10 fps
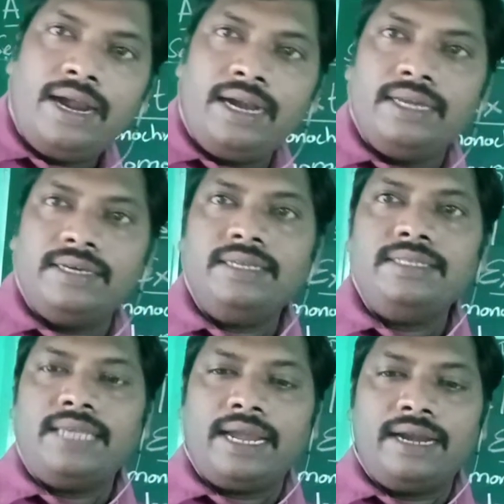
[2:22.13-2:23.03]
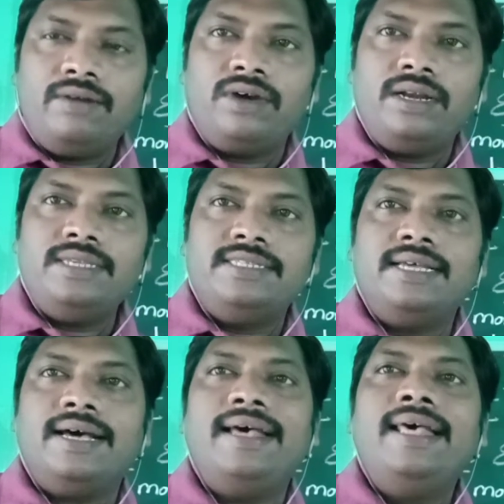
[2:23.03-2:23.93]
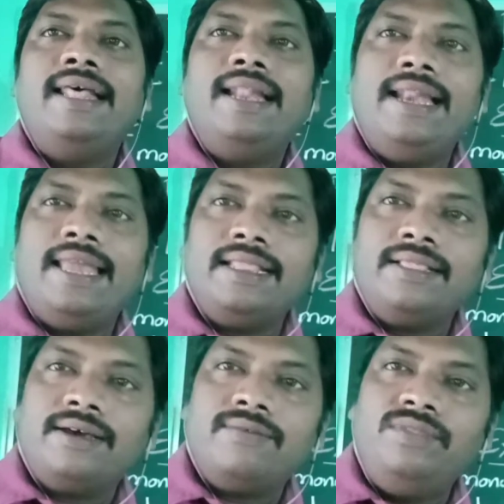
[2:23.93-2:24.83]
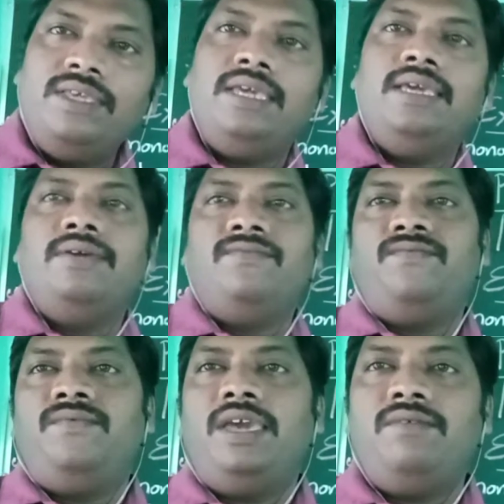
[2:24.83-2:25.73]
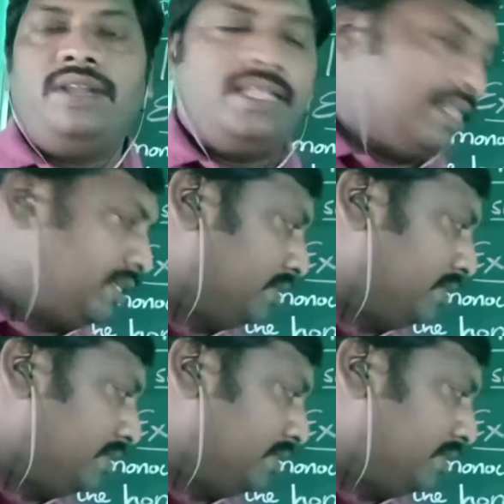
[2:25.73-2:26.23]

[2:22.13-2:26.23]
and second one is the length of the wavelength.